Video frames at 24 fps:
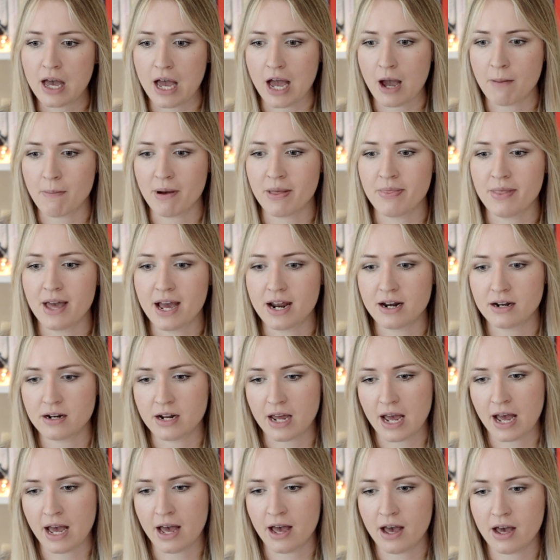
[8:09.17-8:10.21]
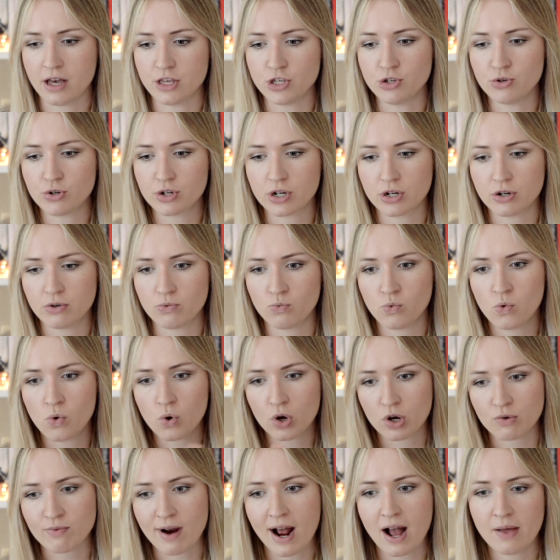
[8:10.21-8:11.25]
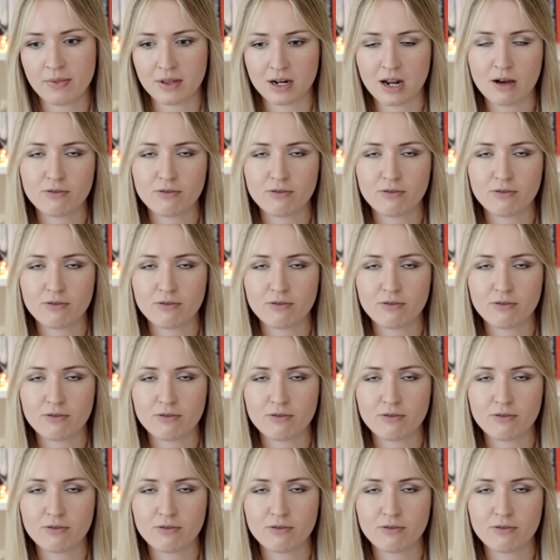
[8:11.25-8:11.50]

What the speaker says: And then you can walk around